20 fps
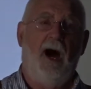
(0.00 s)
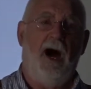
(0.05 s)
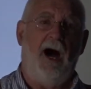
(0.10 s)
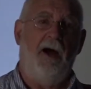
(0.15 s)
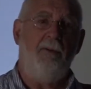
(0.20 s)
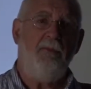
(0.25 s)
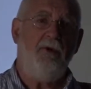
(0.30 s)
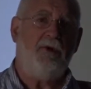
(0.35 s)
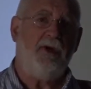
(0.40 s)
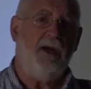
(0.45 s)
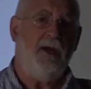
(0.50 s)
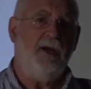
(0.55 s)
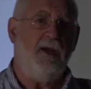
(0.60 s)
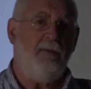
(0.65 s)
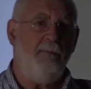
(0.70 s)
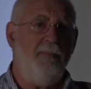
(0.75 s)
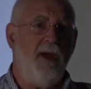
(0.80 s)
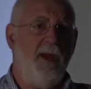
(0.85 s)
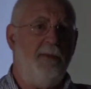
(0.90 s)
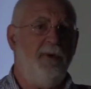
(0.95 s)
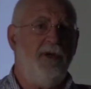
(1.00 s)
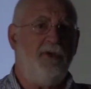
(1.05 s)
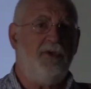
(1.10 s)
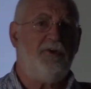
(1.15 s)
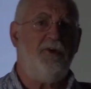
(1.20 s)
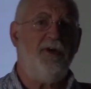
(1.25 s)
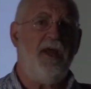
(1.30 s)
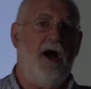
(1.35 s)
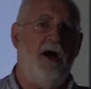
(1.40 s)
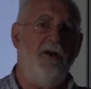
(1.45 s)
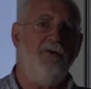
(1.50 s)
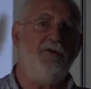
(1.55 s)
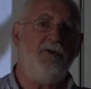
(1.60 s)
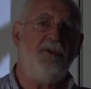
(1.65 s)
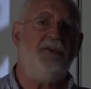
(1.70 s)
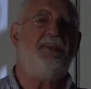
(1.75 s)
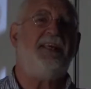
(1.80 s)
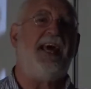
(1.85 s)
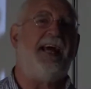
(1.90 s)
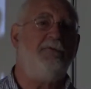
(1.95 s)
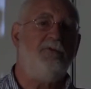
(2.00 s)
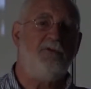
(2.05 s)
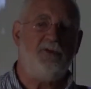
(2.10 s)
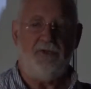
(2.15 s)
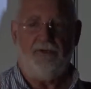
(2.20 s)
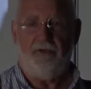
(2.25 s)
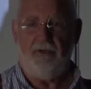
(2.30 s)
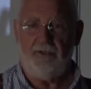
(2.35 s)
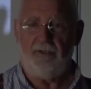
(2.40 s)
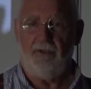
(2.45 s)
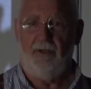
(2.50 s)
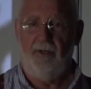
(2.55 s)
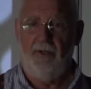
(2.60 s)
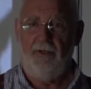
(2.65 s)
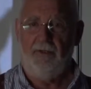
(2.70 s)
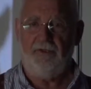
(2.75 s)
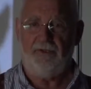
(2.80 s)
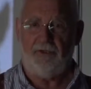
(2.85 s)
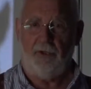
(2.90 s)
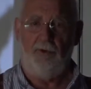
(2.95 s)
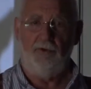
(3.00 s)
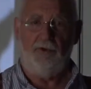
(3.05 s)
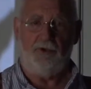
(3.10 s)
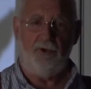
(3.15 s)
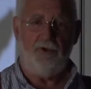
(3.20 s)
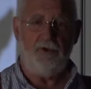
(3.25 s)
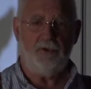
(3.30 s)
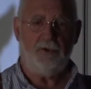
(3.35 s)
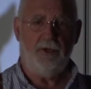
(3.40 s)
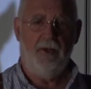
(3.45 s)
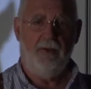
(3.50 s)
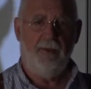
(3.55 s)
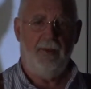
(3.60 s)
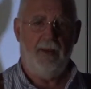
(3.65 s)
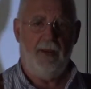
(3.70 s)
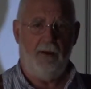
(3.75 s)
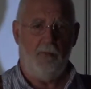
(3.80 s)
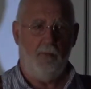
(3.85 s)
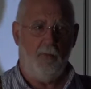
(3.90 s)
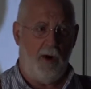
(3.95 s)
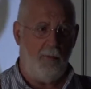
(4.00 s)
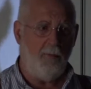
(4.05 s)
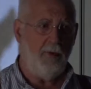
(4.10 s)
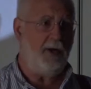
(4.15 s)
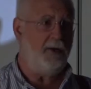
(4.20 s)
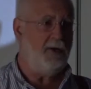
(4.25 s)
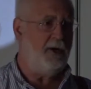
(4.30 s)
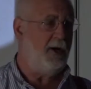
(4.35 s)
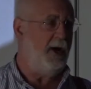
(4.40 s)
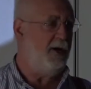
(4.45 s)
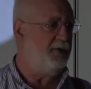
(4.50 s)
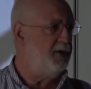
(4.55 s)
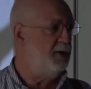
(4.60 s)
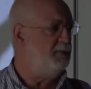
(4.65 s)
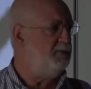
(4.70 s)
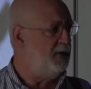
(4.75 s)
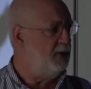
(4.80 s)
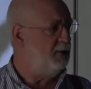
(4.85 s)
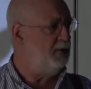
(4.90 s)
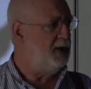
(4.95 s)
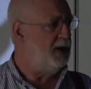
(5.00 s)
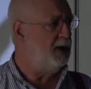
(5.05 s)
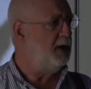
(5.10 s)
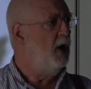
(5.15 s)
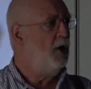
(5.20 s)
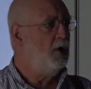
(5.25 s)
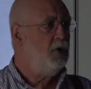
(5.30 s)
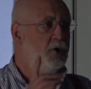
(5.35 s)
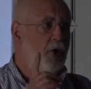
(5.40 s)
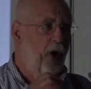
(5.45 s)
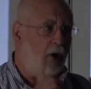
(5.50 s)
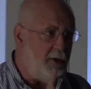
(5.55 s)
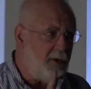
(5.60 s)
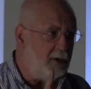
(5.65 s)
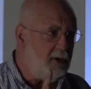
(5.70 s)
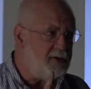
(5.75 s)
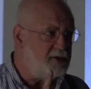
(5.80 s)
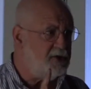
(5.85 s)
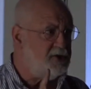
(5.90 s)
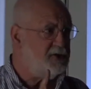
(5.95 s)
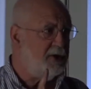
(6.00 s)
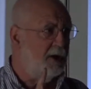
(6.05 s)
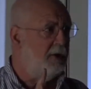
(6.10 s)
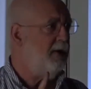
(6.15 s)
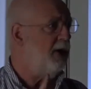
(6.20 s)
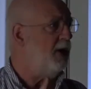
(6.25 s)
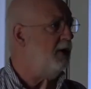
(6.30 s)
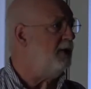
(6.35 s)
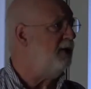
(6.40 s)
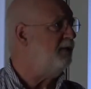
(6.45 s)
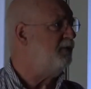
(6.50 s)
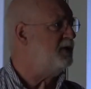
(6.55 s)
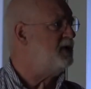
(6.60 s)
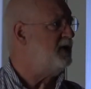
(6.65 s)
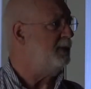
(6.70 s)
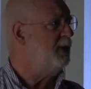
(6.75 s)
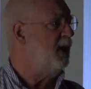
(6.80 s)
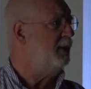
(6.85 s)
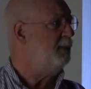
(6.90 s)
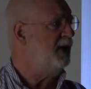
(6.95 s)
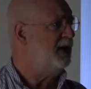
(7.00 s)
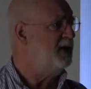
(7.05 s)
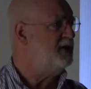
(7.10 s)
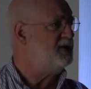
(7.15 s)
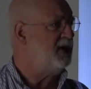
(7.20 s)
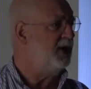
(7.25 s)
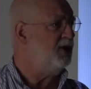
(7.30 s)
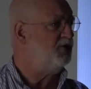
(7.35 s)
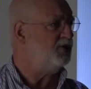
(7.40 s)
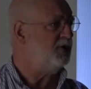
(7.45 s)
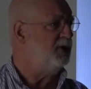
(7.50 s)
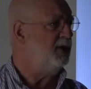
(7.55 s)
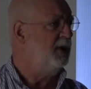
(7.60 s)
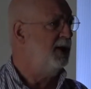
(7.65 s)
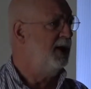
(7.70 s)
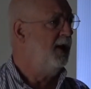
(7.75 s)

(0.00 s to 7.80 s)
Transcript: I'm looking at maybe 300,000 soldiers in one way and another, mutiny, not necessarily only for demobilisation.